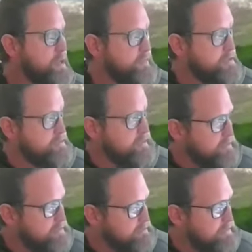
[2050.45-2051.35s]
There's
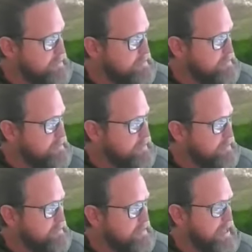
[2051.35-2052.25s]

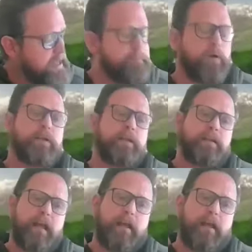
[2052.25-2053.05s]
a Cambodian